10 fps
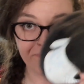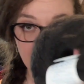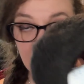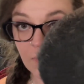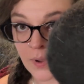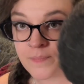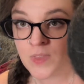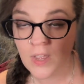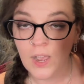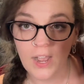Anyway,
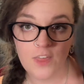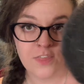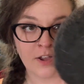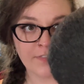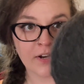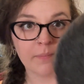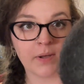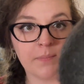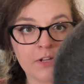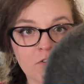I thought that it
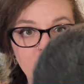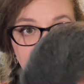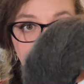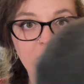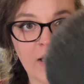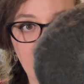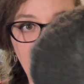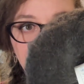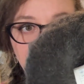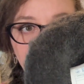might be interesting to
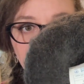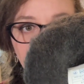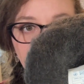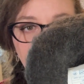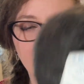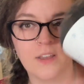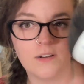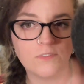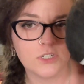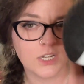add like a
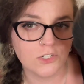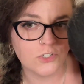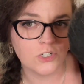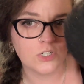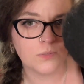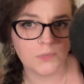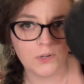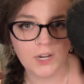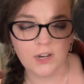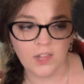kind of textured
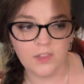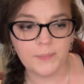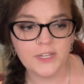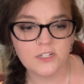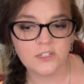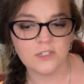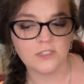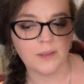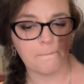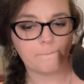mohair element to
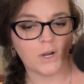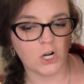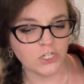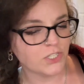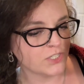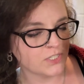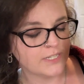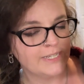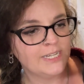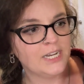some parts
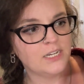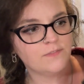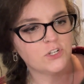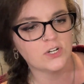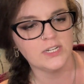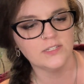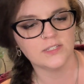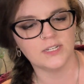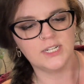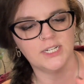of the
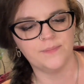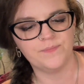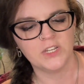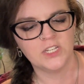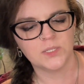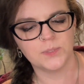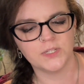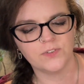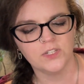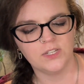dress,
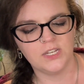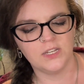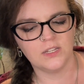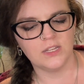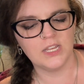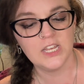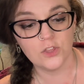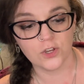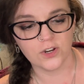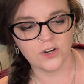specifically
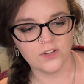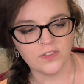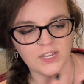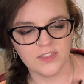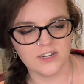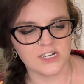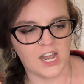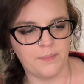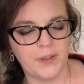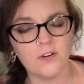either like the
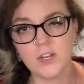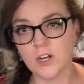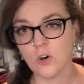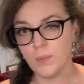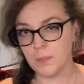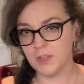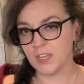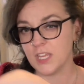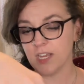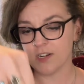top area or maybe
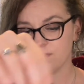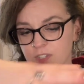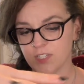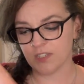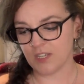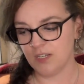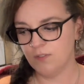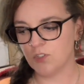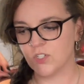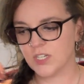like the end of the
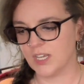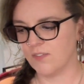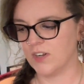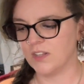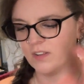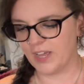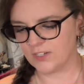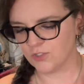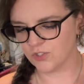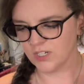sleeves, just to give it a little
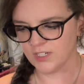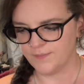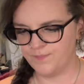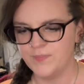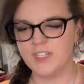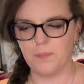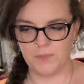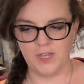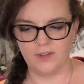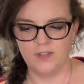extra
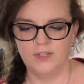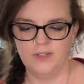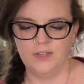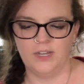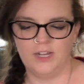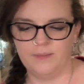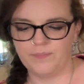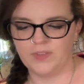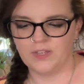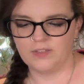something.
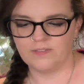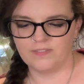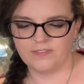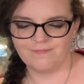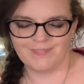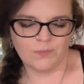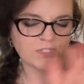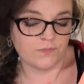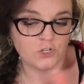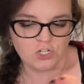That was
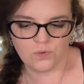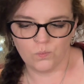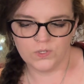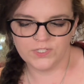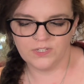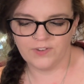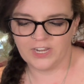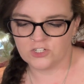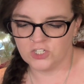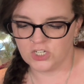the vision. We'll see if I
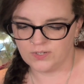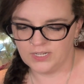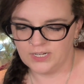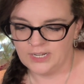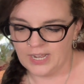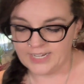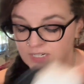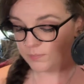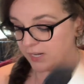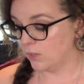actually do it. I
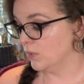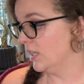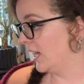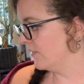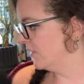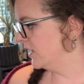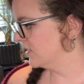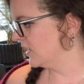didn't buy a whole lot of this.